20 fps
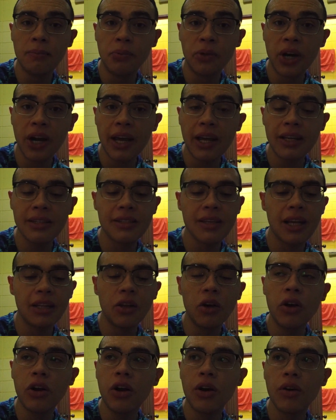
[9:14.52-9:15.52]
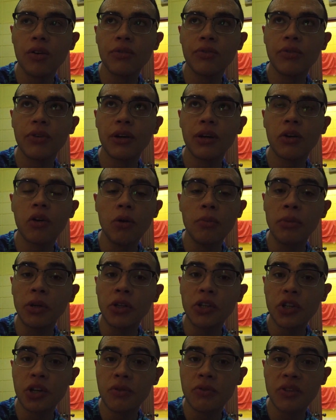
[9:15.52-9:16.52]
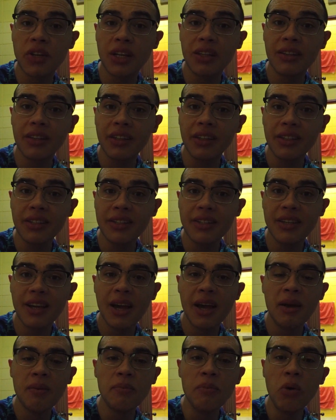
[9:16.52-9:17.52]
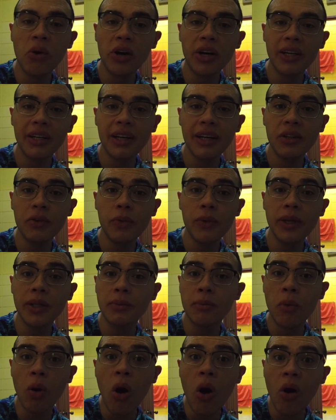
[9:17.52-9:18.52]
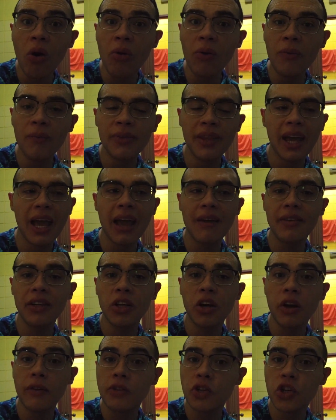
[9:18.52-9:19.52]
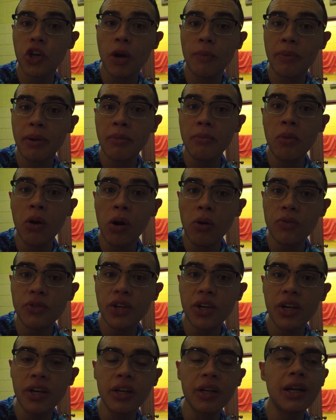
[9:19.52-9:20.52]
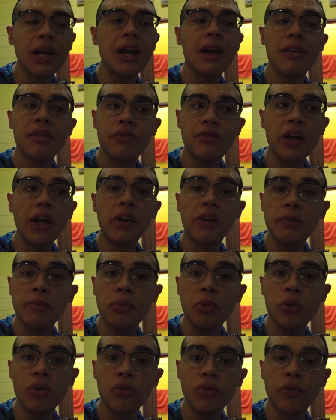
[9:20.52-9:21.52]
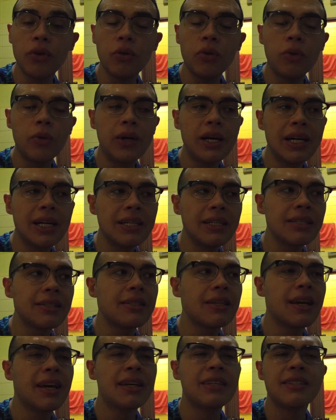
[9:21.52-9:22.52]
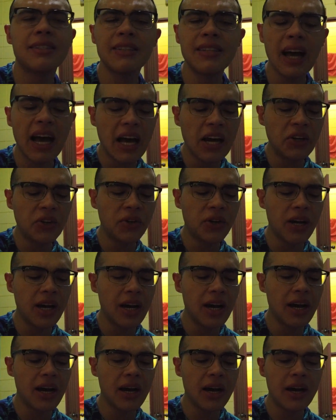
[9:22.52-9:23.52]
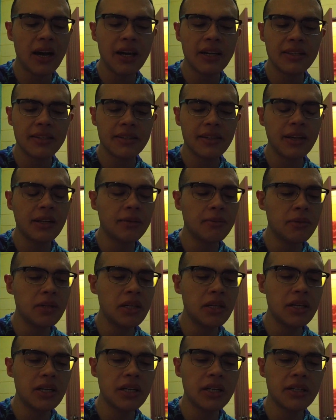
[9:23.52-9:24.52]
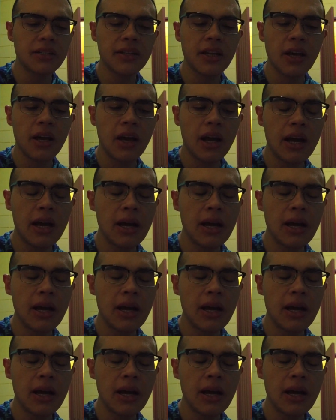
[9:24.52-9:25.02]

brands, a lot of commercial centers, more than one mall. They have a lot of shopping malls here, very beautiful ones: Zara, Starbucks,